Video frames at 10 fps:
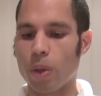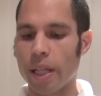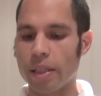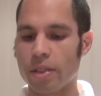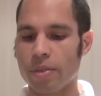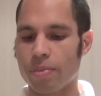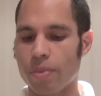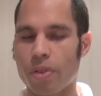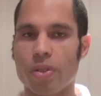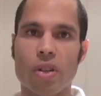wait
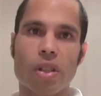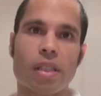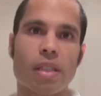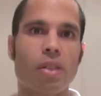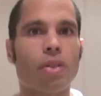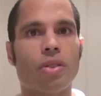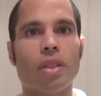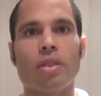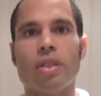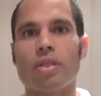30 to
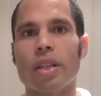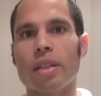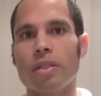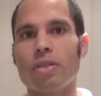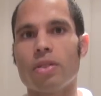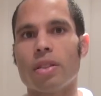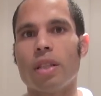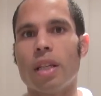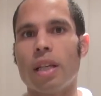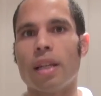60 seconds